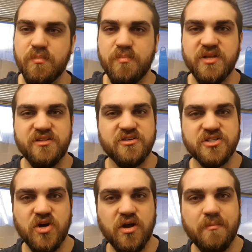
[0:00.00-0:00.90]

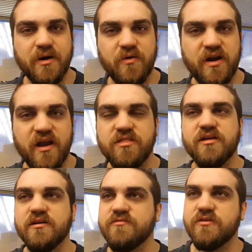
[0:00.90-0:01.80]
blithers on about
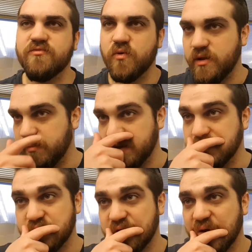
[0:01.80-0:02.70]
nothing for 40
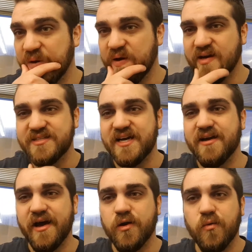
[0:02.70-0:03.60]
minutes. See,
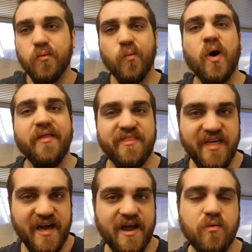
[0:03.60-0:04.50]
I don't want
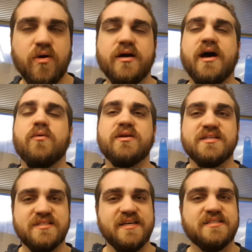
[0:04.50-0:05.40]
that. I want
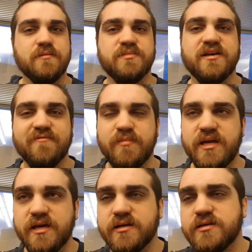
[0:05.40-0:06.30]
to say something of
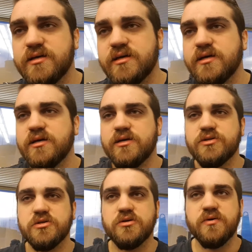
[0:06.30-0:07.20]
meaning.
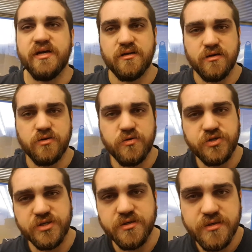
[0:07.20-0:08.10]
So, in
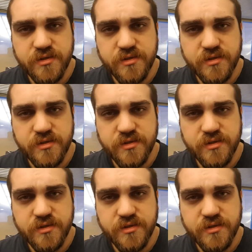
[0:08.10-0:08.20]
conclusion,